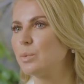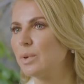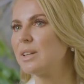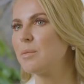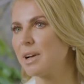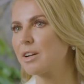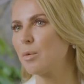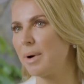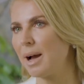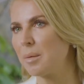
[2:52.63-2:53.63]
where the
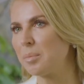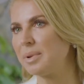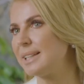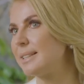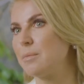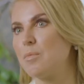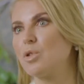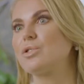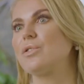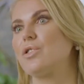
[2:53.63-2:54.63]
microbiome plays the
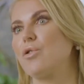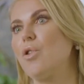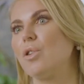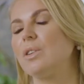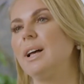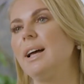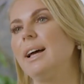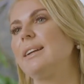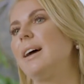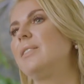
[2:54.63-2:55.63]
most of the role.
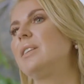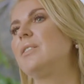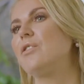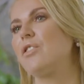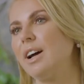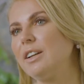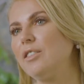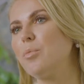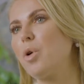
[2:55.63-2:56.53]
And having the variety of